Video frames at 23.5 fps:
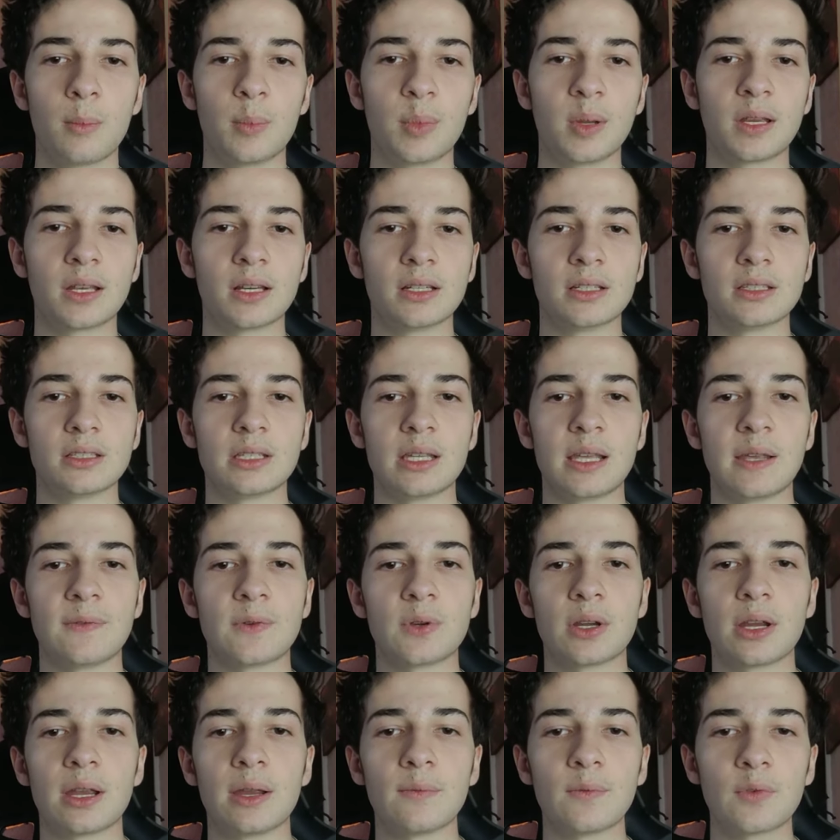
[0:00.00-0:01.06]
Because if
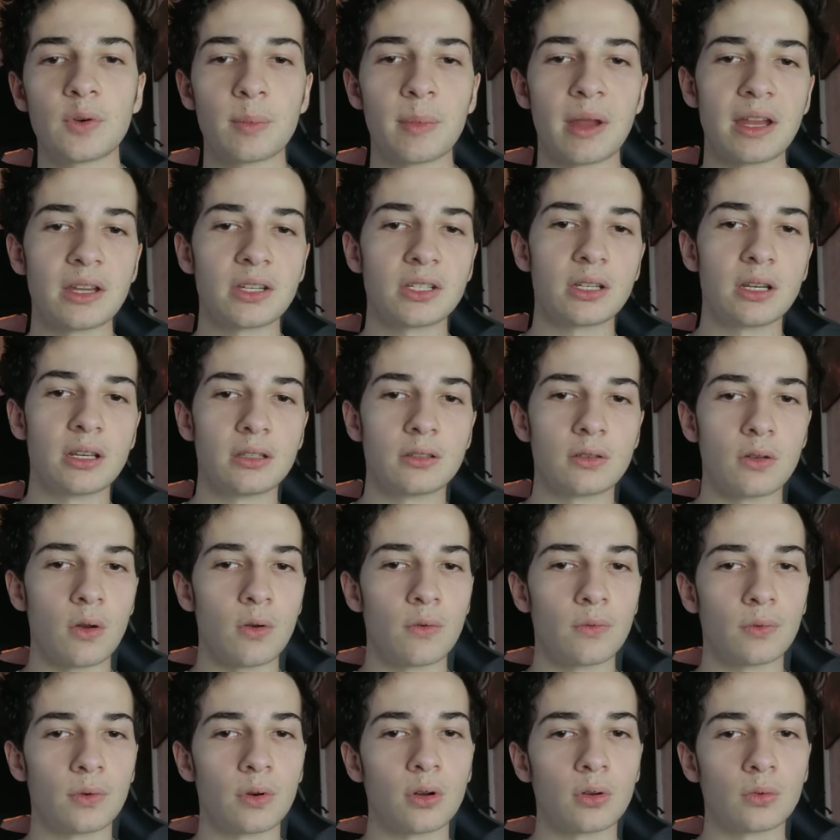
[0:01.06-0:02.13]
your information is
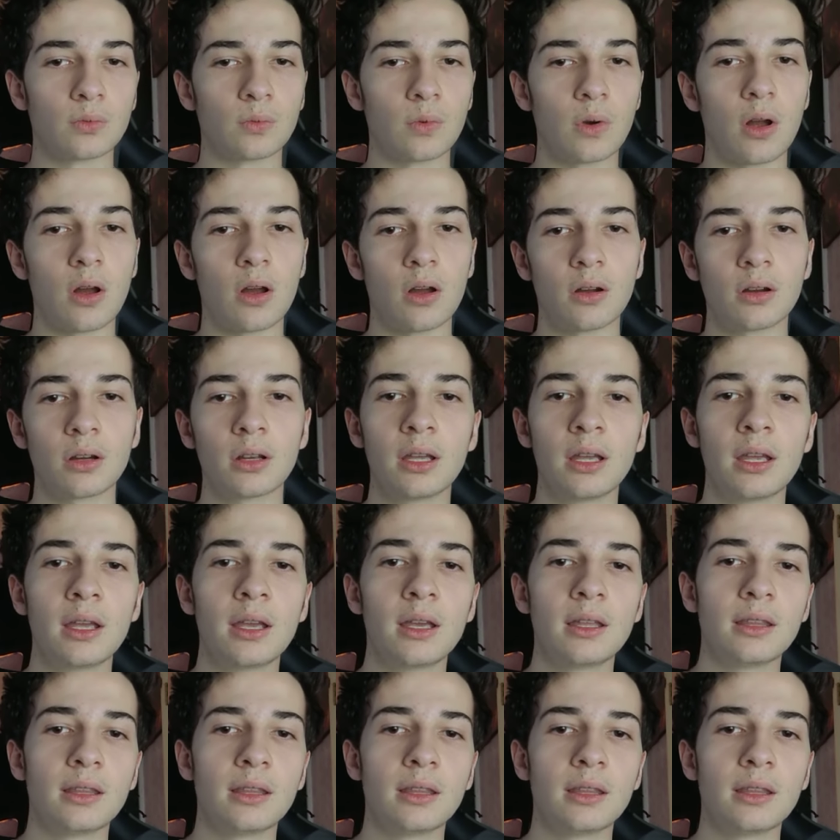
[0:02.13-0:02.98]
overall wrong,